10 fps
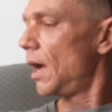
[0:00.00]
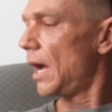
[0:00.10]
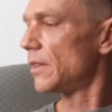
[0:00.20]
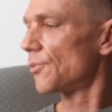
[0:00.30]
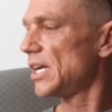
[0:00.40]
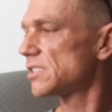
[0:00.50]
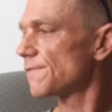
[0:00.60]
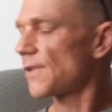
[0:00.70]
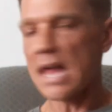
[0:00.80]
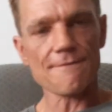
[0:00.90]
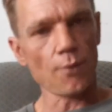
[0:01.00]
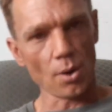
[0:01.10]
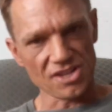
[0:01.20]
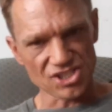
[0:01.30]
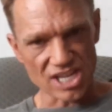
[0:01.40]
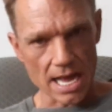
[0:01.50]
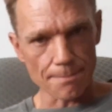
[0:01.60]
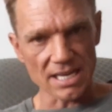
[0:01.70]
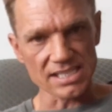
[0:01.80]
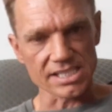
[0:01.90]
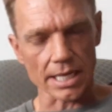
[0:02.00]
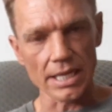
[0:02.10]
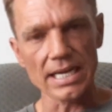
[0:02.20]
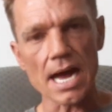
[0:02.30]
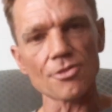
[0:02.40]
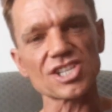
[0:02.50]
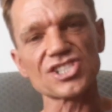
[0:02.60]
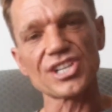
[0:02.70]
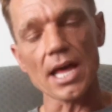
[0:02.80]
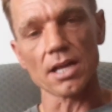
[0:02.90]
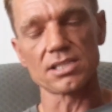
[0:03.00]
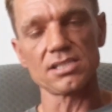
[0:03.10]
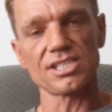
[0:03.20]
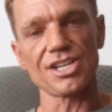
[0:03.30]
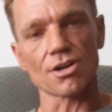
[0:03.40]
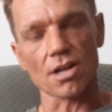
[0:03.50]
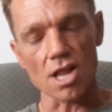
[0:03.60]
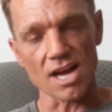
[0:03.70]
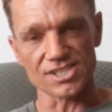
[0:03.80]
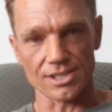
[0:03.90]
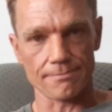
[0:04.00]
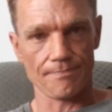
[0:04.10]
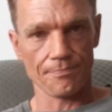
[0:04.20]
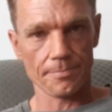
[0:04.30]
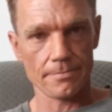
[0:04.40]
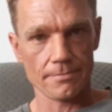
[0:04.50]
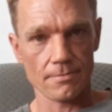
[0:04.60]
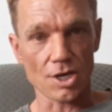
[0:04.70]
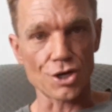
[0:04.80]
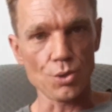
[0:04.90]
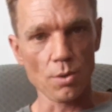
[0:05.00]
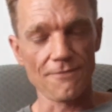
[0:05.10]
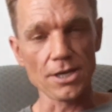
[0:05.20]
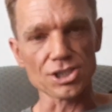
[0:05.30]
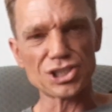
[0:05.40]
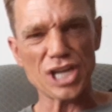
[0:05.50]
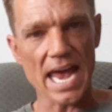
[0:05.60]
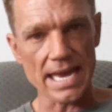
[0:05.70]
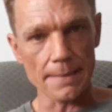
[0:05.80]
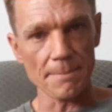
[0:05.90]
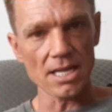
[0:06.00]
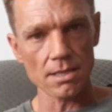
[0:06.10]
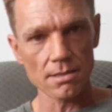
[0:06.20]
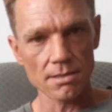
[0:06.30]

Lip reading: And the reason for that fourth step is to clean out the skeletons in your closet, or you will feel shame,